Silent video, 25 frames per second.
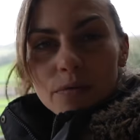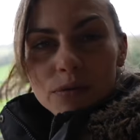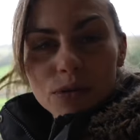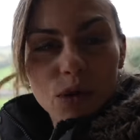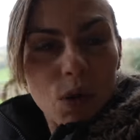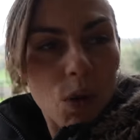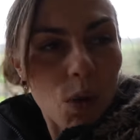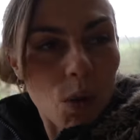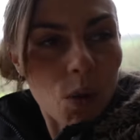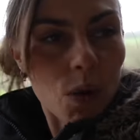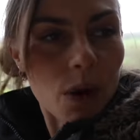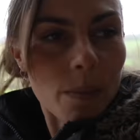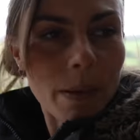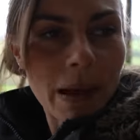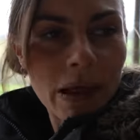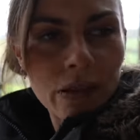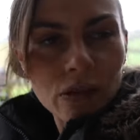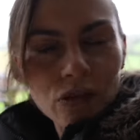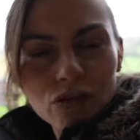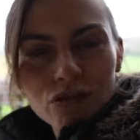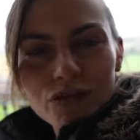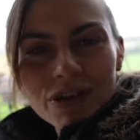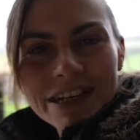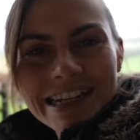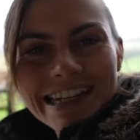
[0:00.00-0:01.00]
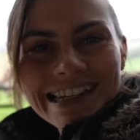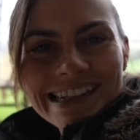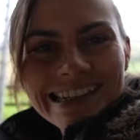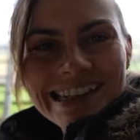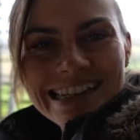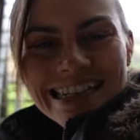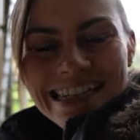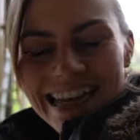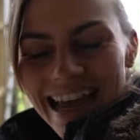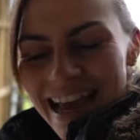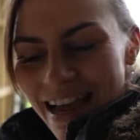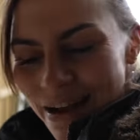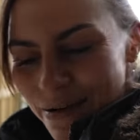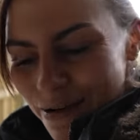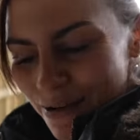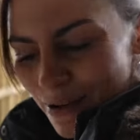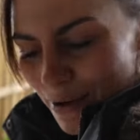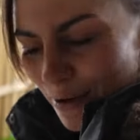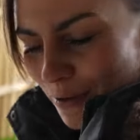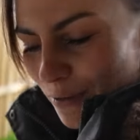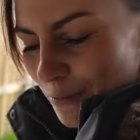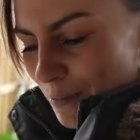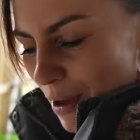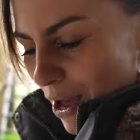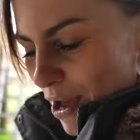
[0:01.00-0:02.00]
It was all about the green today. We
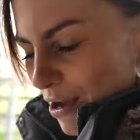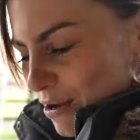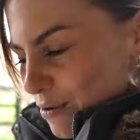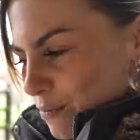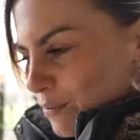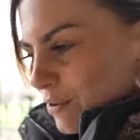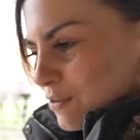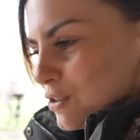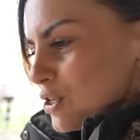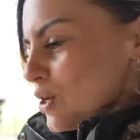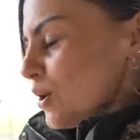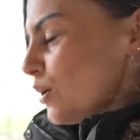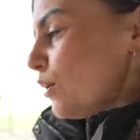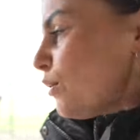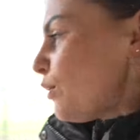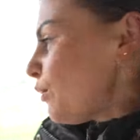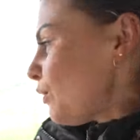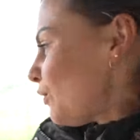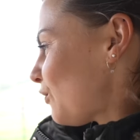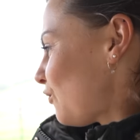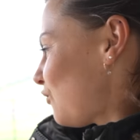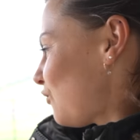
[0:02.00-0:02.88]
came home with two